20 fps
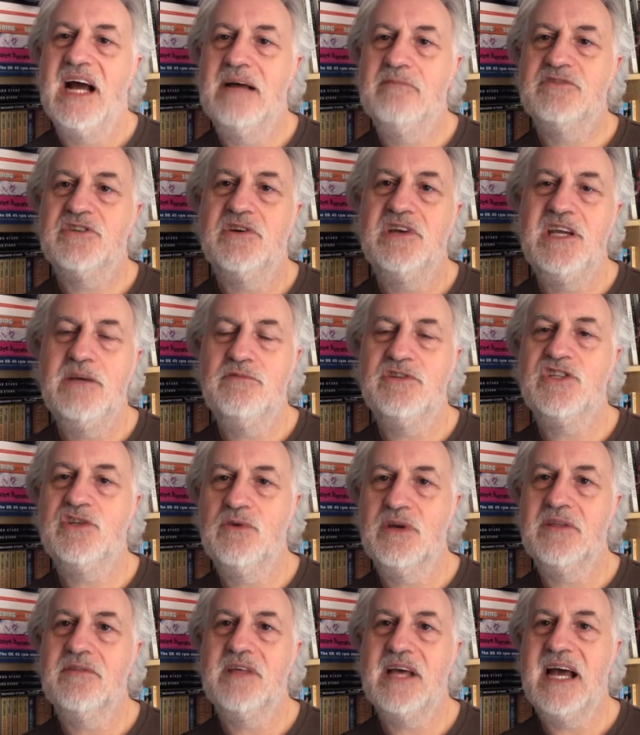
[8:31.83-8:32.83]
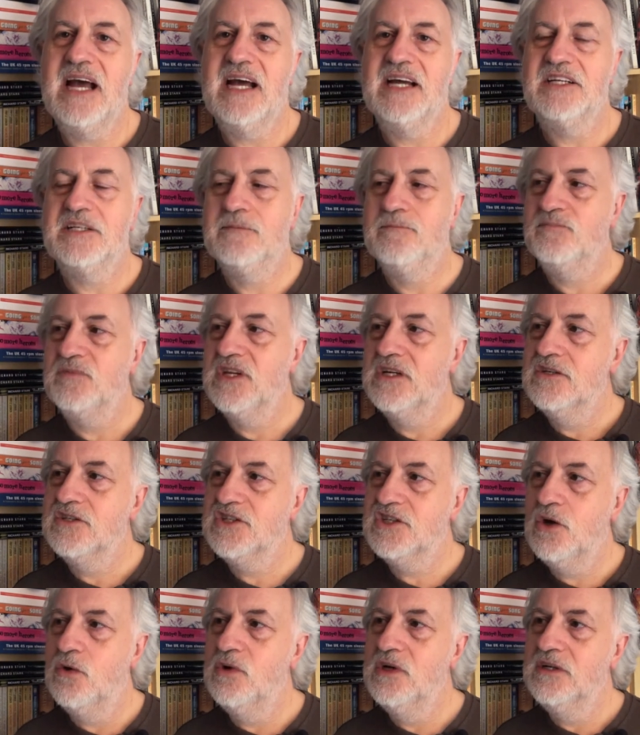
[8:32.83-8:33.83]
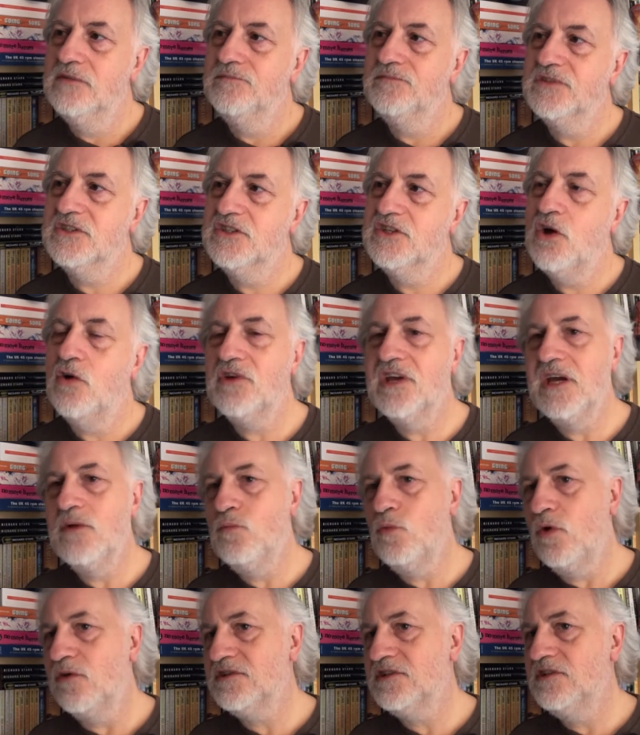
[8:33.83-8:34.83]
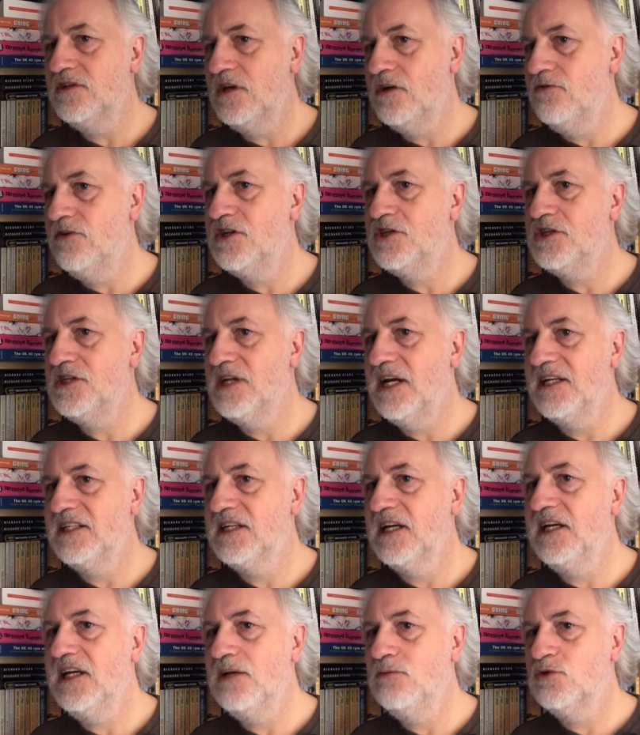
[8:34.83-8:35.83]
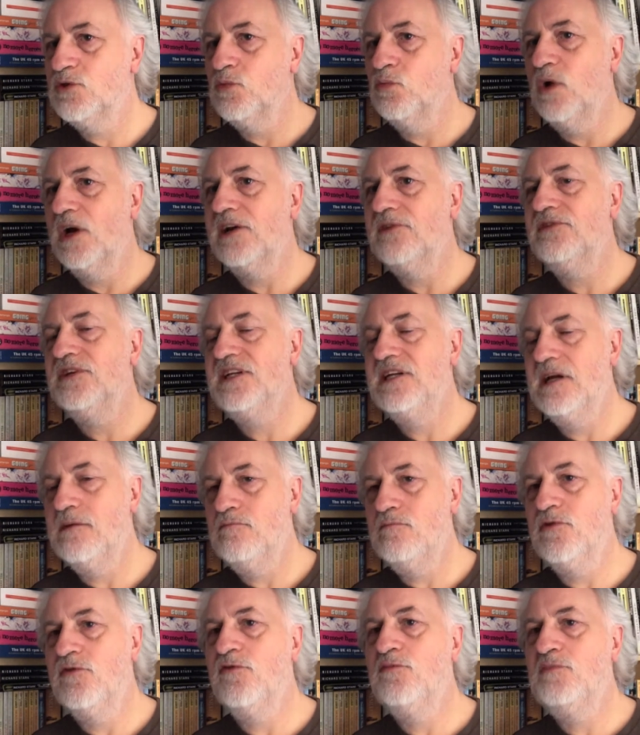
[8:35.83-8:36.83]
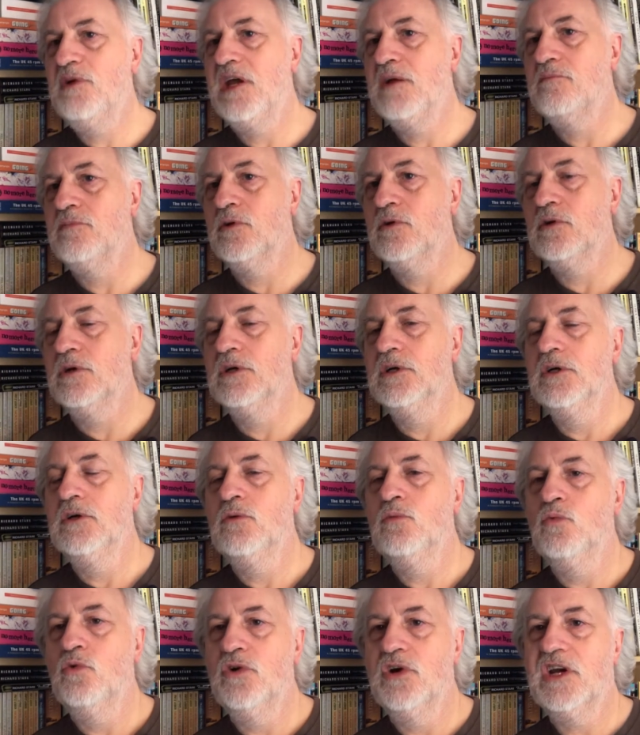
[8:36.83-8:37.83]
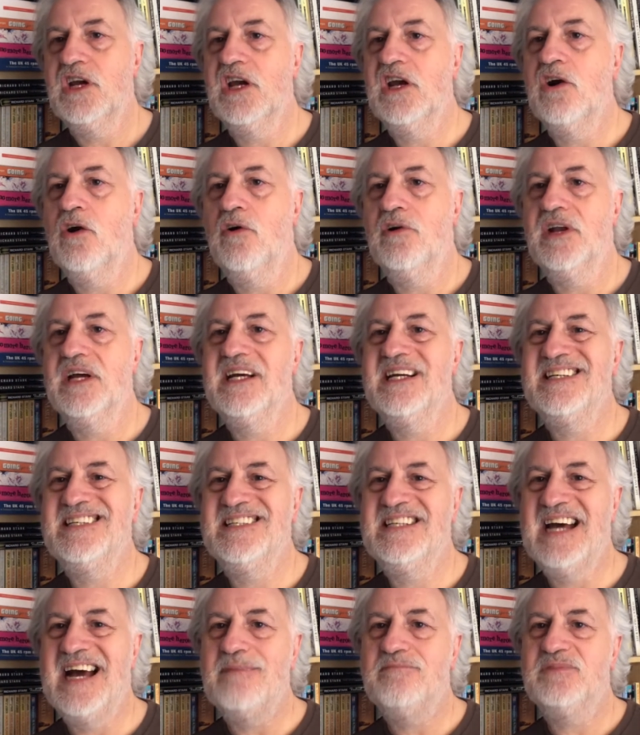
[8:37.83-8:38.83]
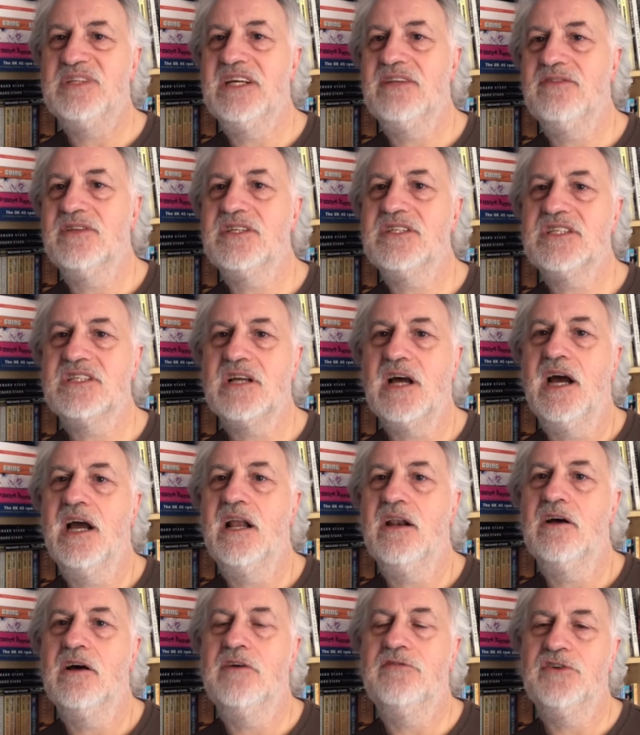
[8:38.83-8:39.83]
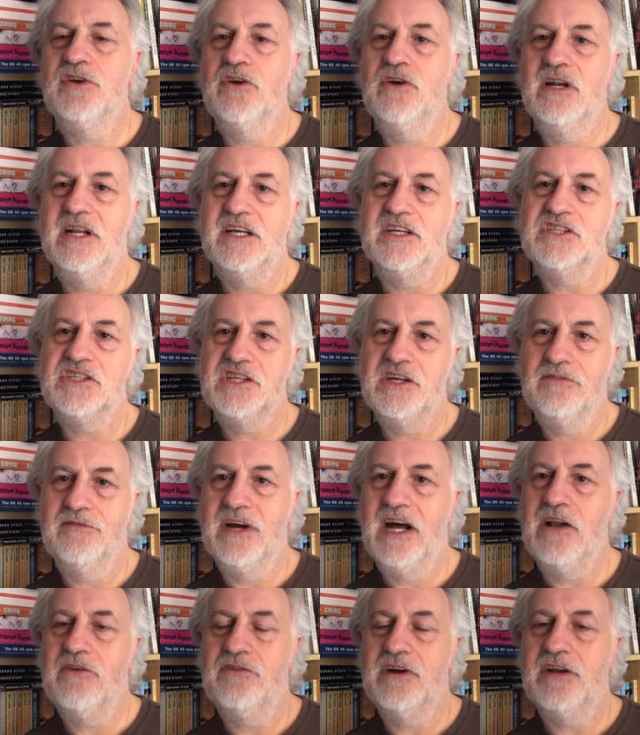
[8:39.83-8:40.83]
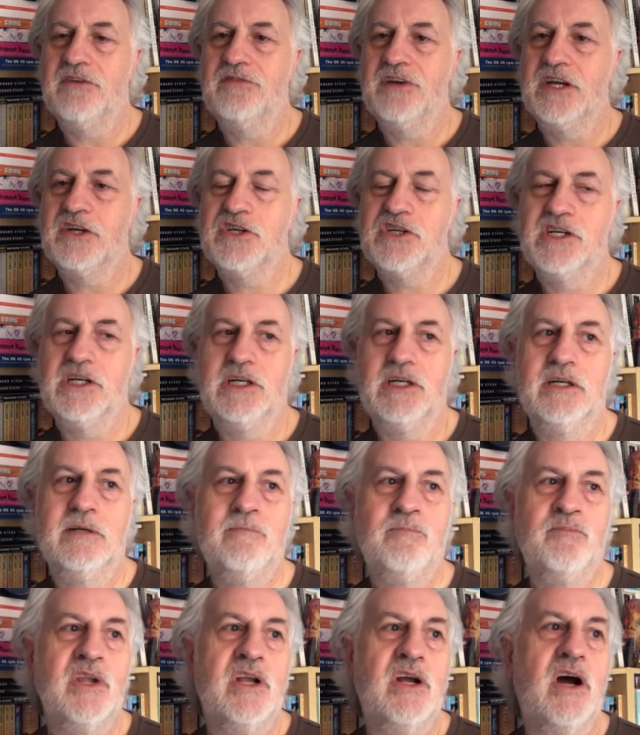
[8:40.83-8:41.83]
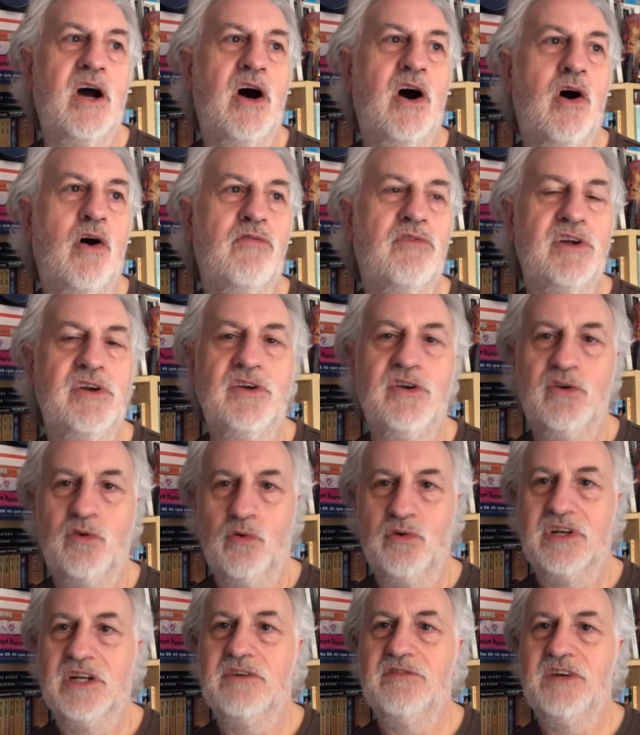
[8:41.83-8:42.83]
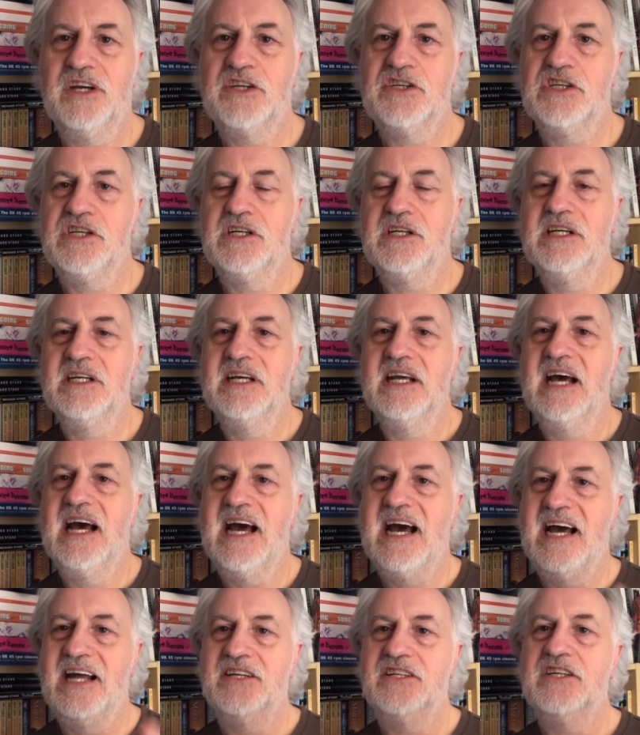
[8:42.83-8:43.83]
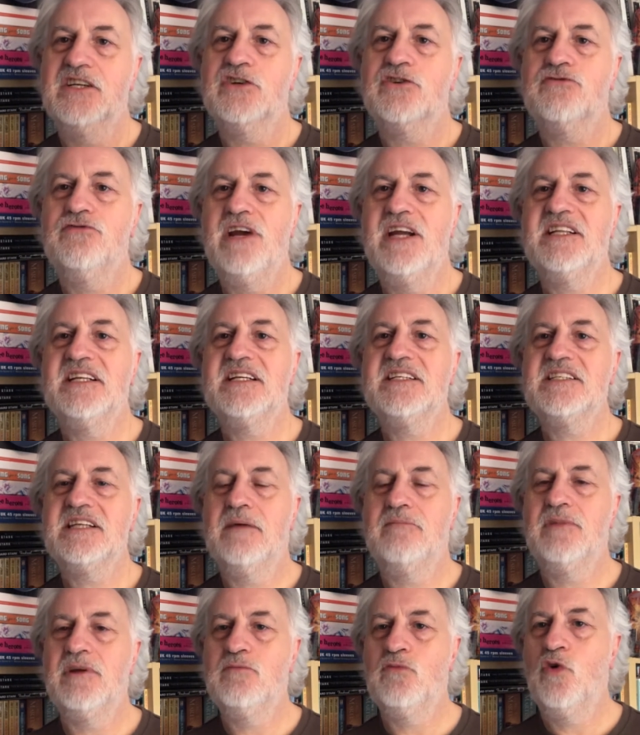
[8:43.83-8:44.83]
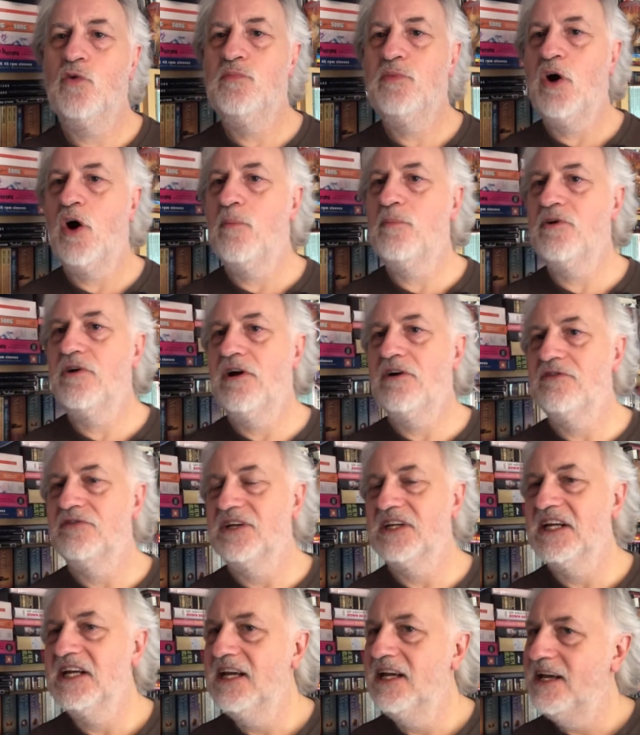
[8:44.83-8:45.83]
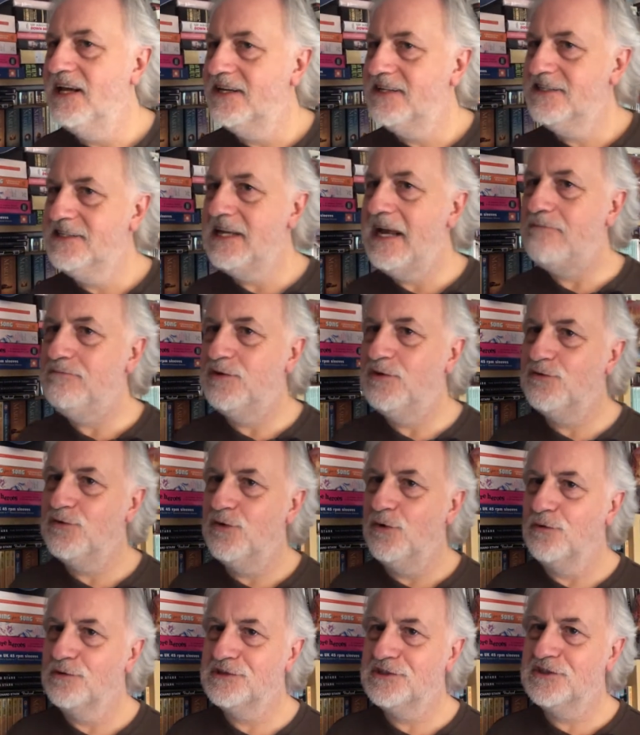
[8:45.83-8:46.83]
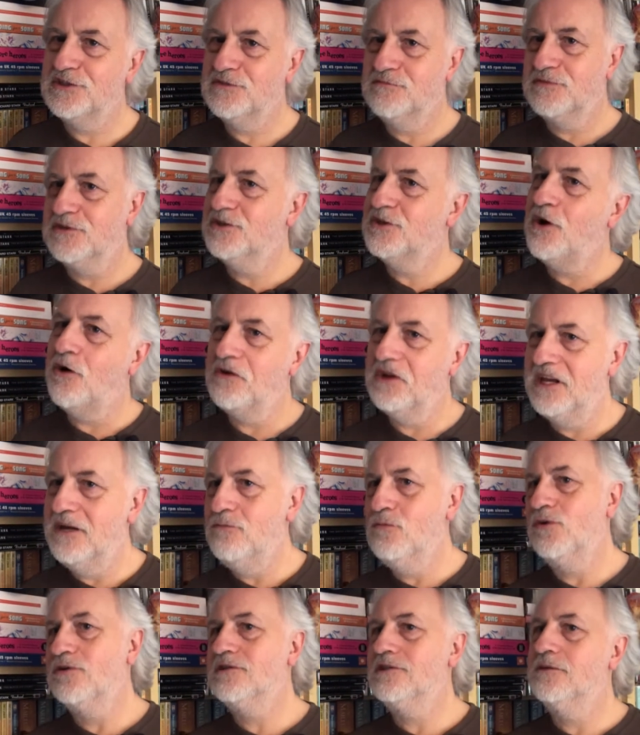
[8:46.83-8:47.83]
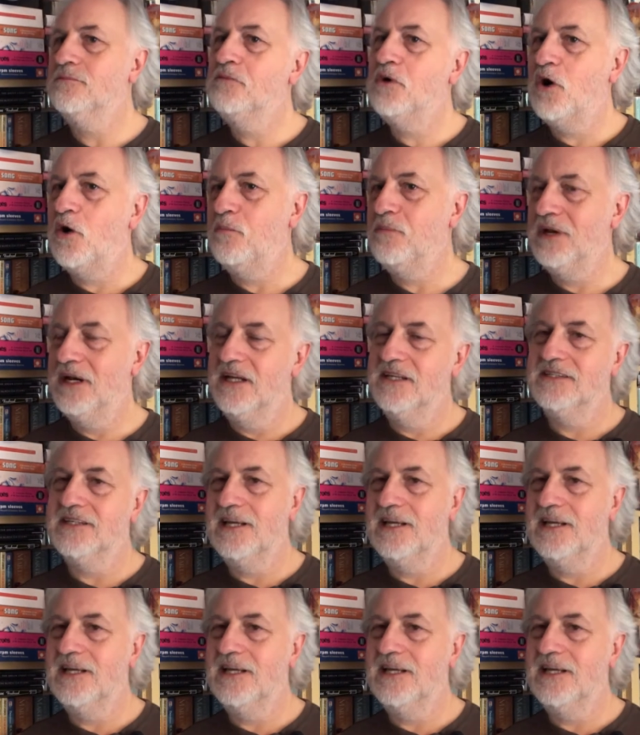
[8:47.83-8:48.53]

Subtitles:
So he was doing that. So Tolkien wasn't the originator. He was one of a number of people working on adapting the style of earlier chivalric fiction, of Nordic fiction, and creating something more popular out of it. Except, of course, Tolkien wasn't a populist.